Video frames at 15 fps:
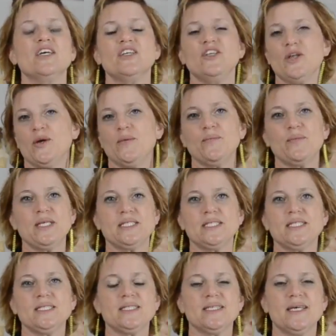you know, this
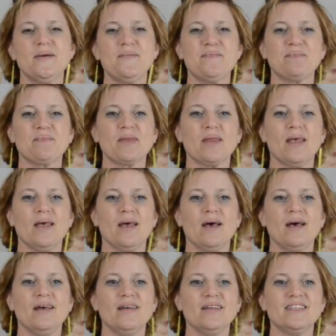
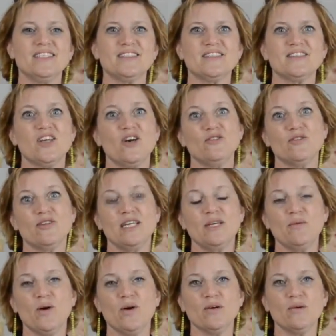is hopefully
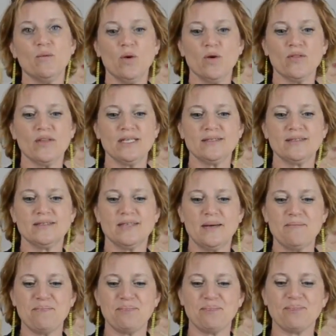what this
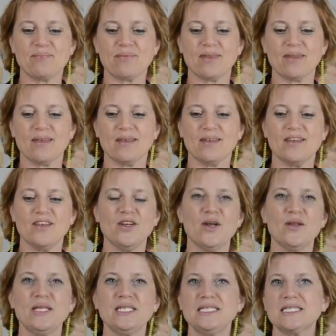you
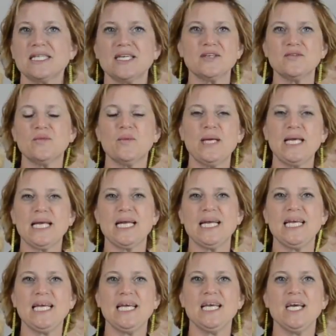know, these of
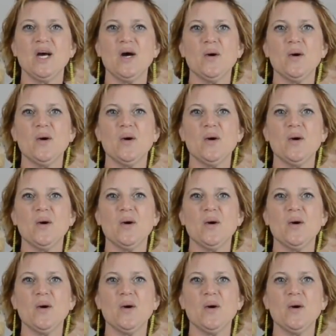weekly